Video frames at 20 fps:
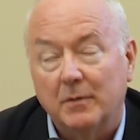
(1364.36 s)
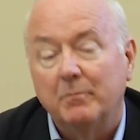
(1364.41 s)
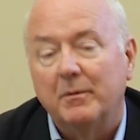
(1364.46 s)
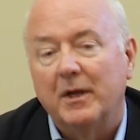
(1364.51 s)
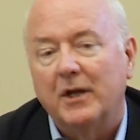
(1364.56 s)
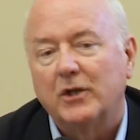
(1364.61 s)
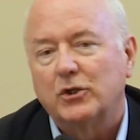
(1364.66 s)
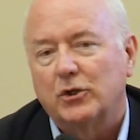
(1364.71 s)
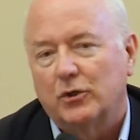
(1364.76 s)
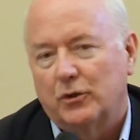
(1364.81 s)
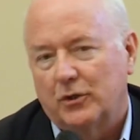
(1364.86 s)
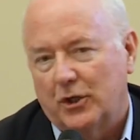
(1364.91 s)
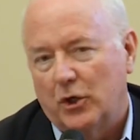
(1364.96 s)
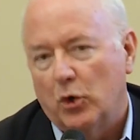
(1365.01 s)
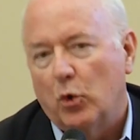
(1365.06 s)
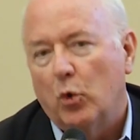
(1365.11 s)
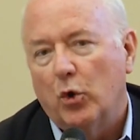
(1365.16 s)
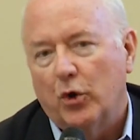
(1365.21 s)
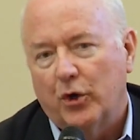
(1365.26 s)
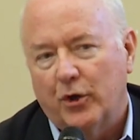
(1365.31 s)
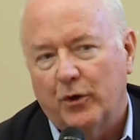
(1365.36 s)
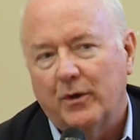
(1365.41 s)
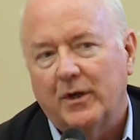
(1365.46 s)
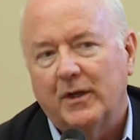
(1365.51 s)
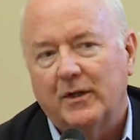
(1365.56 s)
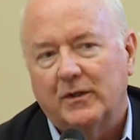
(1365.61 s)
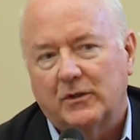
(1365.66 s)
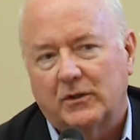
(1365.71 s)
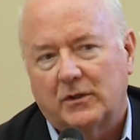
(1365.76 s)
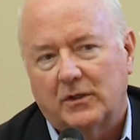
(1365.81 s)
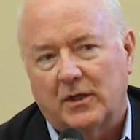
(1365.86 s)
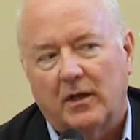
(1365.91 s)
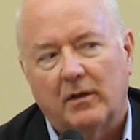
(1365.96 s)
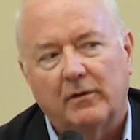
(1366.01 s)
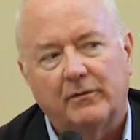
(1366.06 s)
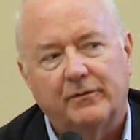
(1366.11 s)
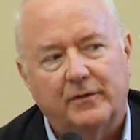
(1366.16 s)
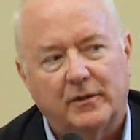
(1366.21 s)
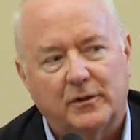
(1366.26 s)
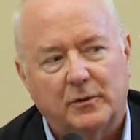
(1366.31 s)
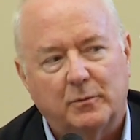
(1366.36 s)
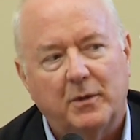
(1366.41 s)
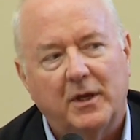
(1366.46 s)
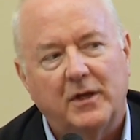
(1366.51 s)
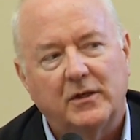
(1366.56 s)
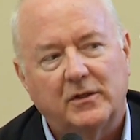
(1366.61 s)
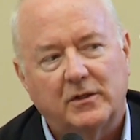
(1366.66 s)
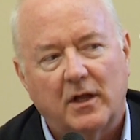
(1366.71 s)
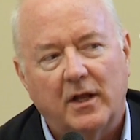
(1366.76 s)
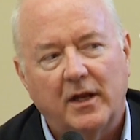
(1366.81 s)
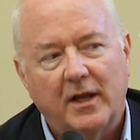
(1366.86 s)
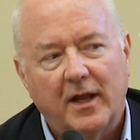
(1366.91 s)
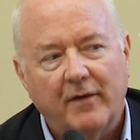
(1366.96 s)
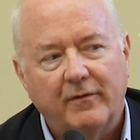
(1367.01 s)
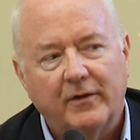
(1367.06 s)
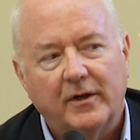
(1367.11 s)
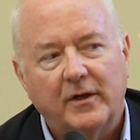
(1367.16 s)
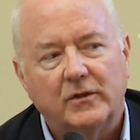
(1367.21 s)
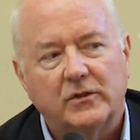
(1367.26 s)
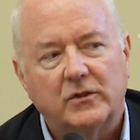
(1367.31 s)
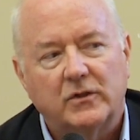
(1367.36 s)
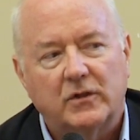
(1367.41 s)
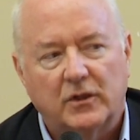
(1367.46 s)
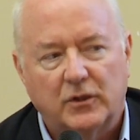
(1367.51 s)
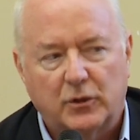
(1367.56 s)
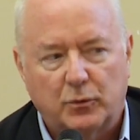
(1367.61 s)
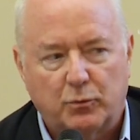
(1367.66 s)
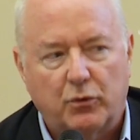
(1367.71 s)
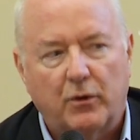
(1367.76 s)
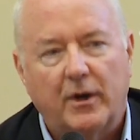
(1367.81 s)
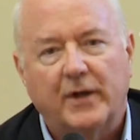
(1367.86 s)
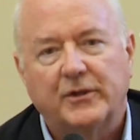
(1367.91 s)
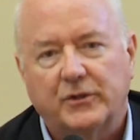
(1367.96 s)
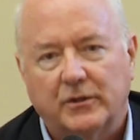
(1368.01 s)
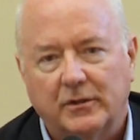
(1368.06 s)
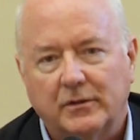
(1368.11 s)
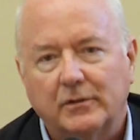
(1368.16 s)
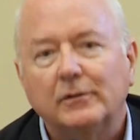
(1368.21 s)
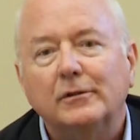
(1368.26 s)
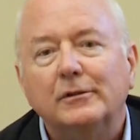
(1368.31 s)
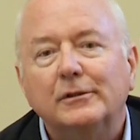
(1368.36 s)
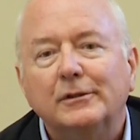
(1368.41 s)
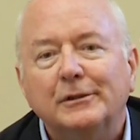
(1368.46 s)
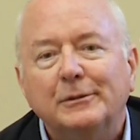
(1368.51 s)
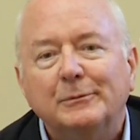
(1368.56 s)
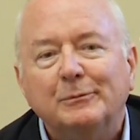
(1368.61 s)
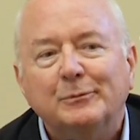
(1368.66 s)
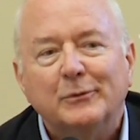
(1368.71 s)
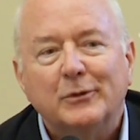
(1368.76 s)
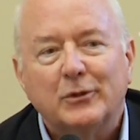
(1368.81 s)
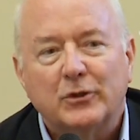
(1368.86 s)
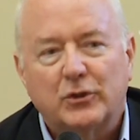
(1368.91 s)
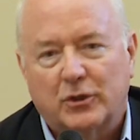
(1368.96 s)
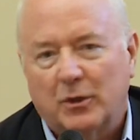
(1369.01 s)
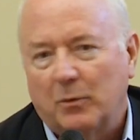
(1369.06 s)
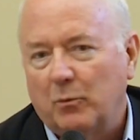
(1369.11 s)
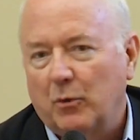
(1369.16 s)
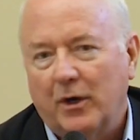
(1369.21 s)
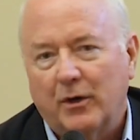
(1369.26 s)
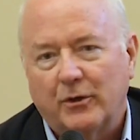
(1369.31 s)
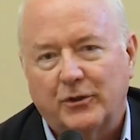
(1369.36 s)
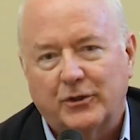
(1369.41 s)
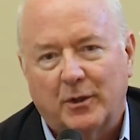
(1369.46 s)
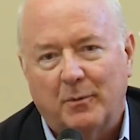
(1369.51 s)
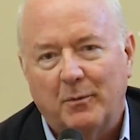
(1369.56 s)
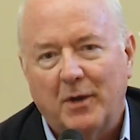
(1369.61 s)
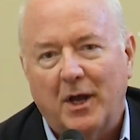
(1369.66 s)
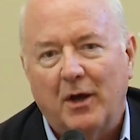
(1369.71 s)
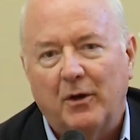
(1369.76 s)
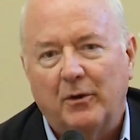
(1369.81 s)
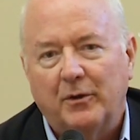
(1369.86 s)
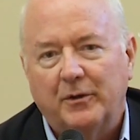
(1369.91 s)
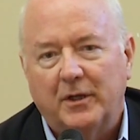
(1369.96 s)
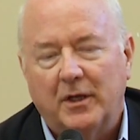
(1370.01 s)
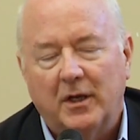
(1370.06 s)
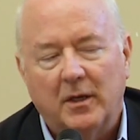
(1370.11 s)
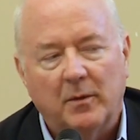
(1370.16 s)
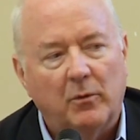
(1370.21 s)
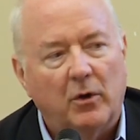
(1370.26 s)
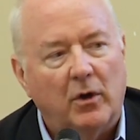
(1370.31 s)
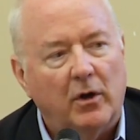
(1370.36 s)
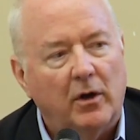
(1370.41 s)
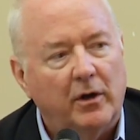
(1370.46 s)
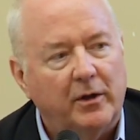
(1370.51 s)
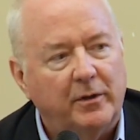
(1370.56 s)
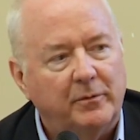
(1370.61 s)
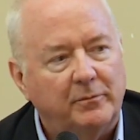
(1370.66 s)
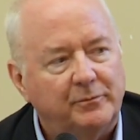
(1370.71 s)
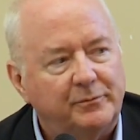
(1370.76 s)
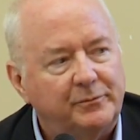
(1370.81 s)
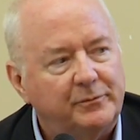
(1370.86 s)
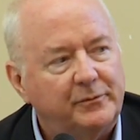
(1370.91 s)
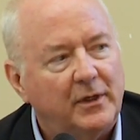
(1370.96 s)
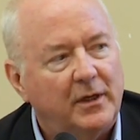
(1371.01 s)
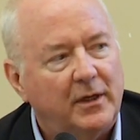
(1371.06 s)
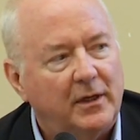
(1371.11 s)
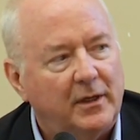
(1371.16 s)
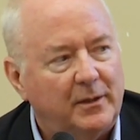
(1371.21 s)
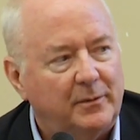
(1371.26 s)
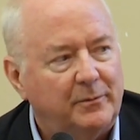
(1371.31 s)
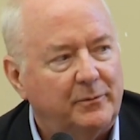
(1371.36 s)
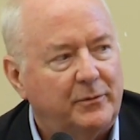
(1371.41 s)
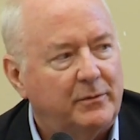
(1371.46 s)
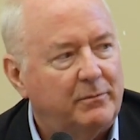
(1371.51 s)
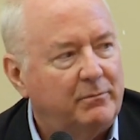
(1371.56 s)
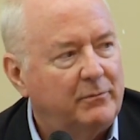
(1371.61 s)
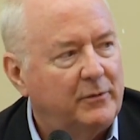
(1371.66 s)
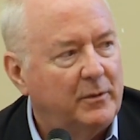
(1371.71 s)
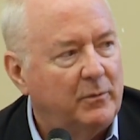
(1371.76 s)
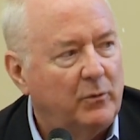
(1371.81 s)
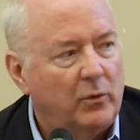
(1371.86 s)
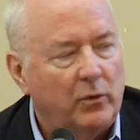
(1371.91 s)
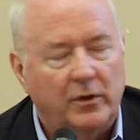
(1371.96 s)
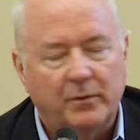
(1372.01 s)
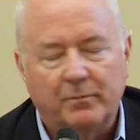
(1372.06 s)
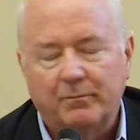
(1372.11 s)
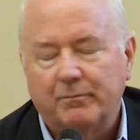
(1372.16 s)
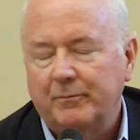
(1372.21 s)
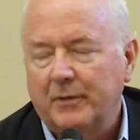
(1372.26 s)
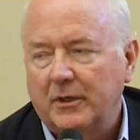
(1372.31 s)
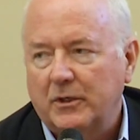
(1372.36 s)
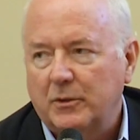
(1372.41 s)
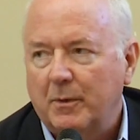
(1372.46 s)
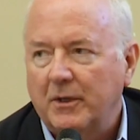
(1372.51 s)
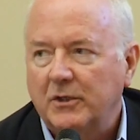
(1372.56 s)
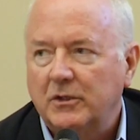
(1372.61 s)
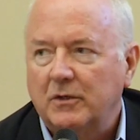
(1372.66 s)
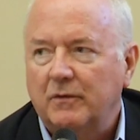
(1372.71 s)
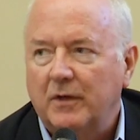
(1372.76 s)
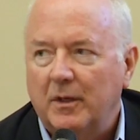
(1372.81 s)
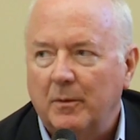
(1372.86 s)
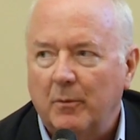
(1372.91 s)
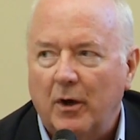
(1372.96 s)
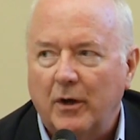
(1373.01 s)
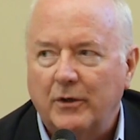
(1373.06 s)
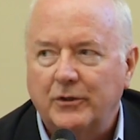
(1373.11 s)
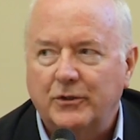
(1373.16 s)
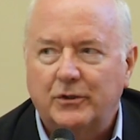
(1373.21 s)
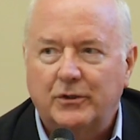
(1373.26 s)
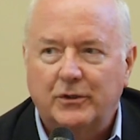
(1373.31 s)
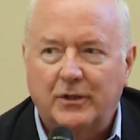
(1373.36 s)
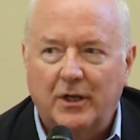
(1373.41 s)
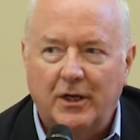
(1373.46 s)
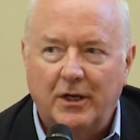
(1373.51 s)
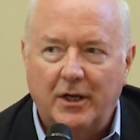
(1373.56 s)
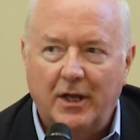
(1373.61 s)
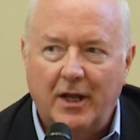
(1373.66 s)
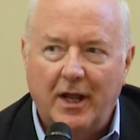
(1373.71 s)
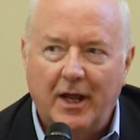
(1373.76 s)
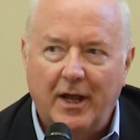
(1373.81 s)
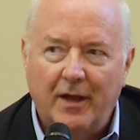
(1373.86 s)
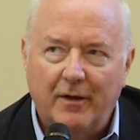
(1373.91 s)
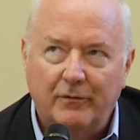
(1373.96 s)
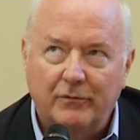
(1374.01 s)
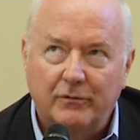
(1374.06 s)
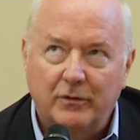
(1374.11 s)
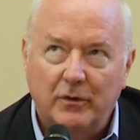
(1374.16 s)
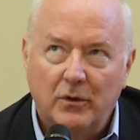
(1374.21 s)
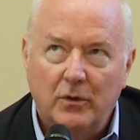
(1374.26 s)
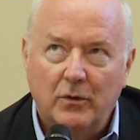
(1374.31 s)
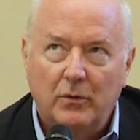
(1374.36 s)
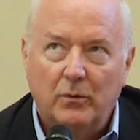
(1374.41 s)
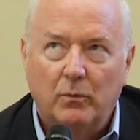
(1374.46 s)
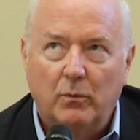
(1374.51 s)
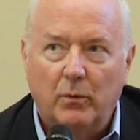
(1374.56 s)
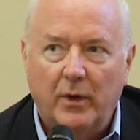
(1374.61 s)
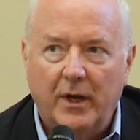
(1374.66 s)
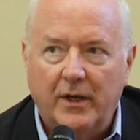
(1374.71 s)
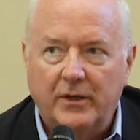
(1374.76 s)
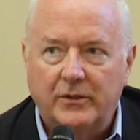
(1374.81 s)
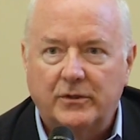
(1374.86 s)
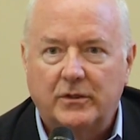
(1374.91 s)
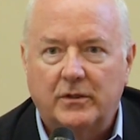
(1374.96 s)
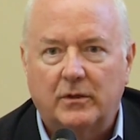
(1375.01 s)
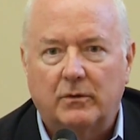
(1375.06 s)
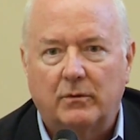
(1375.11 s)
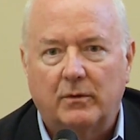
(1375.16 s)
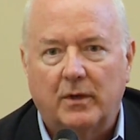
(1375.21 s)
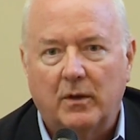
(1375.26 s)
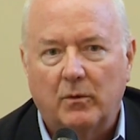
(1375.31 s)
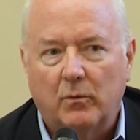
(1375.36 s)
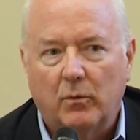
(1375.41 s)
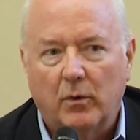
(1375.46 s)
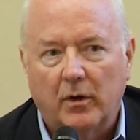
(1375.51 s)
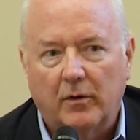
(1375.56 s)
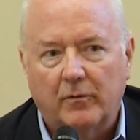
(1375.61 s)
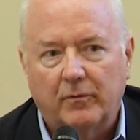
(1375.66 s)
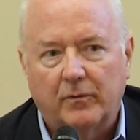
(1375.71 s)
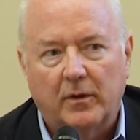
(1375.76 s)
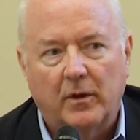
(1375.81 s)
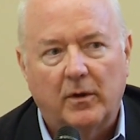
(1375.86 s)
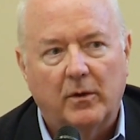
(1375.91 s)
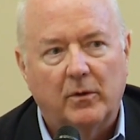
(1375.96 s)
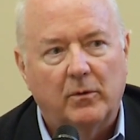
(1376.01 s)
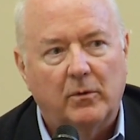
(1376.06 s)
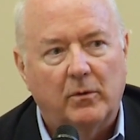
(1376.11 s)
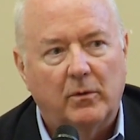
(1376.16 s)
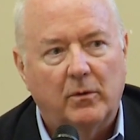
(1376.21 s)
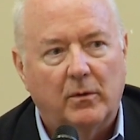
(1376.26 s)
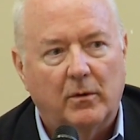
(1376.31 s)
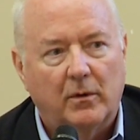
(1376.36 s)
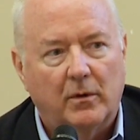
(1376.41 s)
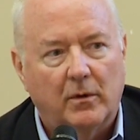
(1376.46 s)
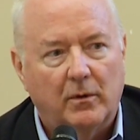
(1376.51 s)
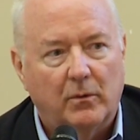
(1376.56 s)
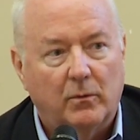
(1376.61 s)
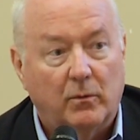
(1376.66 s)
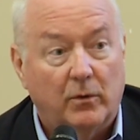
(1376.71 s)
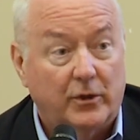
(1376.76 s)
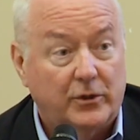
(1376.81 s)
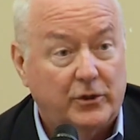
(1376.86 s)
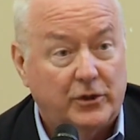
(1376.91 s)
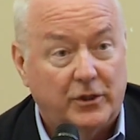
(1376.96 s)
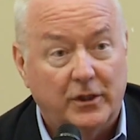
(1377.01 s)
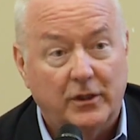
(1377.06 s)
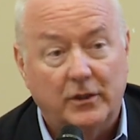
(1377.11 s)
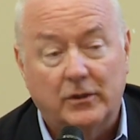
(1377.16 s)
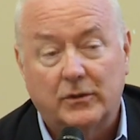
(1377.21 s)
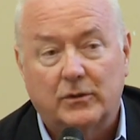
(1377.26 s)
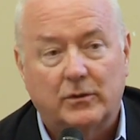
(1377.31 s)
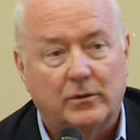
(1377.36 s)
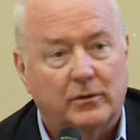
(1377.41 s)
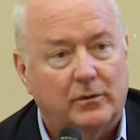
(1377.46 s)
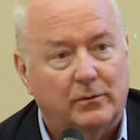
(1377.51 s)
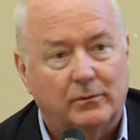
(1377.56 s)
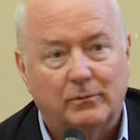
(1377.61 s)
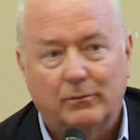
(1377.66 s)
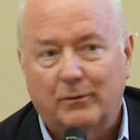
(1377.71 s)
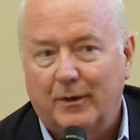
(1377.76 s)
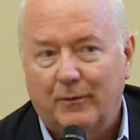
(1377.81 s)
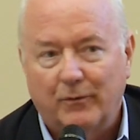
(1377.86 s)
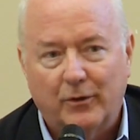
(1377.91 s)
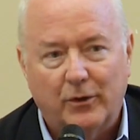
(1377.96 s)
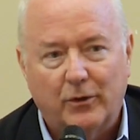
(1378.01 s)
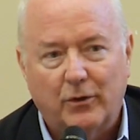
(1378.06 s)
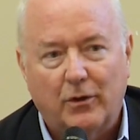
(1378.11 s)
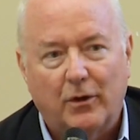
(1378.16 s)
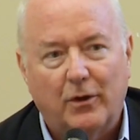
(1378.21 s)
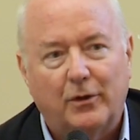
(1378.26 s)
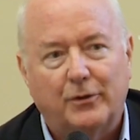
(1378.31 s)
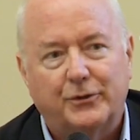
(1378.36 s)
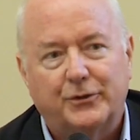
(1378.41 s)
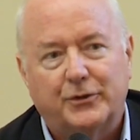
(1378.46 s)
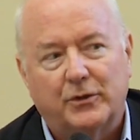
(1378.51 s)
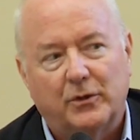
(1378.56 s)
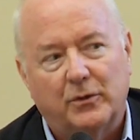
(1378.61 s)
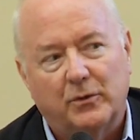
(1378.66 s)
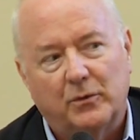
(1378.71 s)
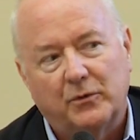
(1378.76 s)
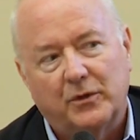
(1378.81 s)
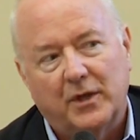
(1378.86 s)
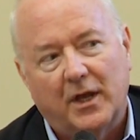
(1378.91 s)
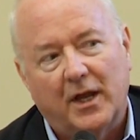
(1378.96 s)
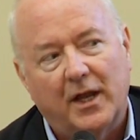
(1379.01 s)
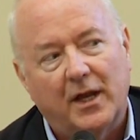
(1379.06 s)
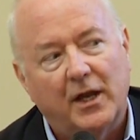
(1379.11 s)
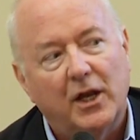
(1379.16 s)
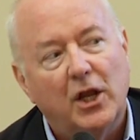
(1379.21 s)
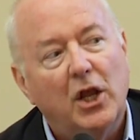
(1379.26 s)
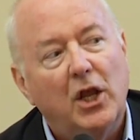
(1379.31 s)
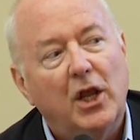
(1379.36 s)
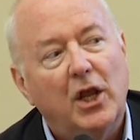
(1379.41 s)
make sure the order itself is based on evidence that's present somewhere, somehow in the EMR. And the more expensive EMRs tend to have ways to create workflow or worksheets or whatever they're called, so that